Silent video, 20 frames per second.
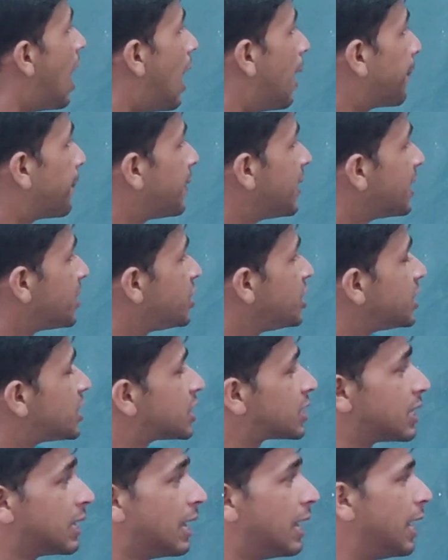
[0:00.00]
after
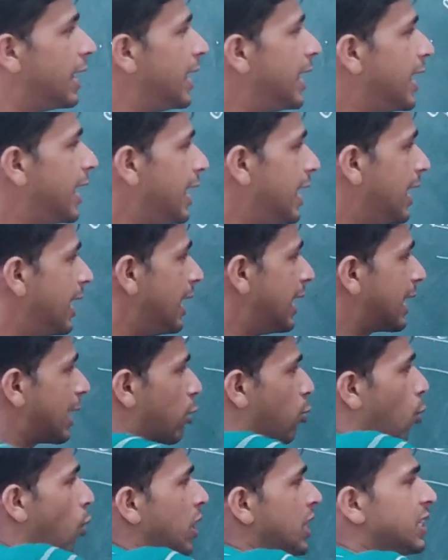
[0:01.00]
this
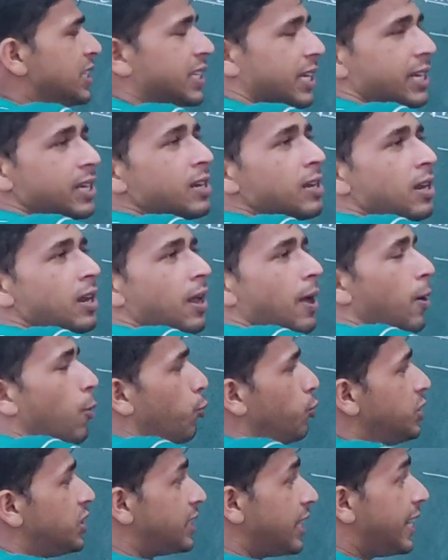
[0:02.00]
collision?
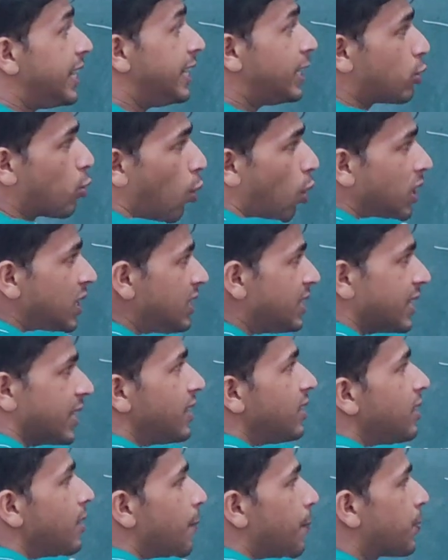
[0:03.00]
We say it
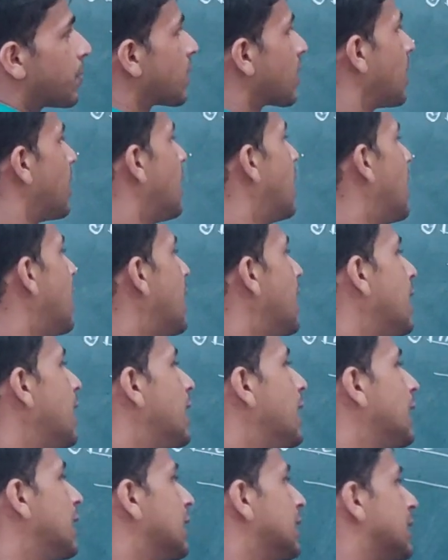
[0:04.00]
collision,
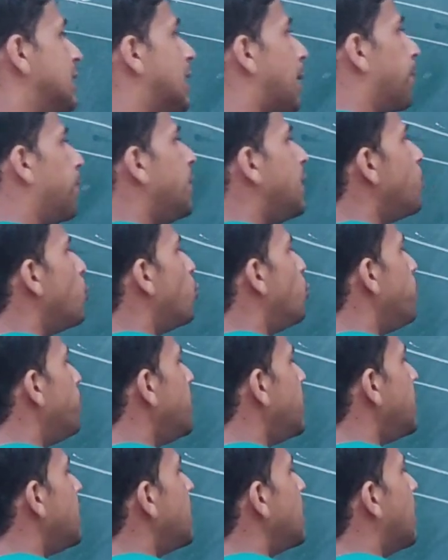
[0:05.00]
the beam would
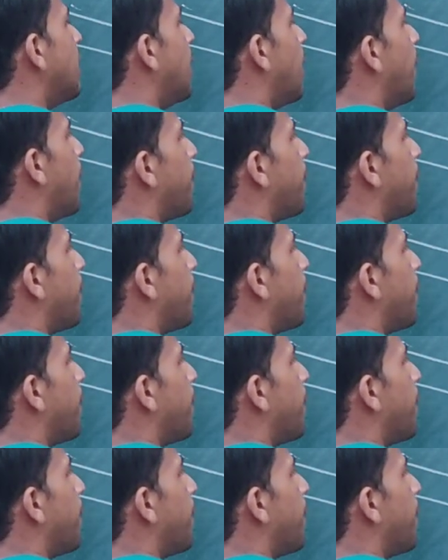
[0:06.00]
be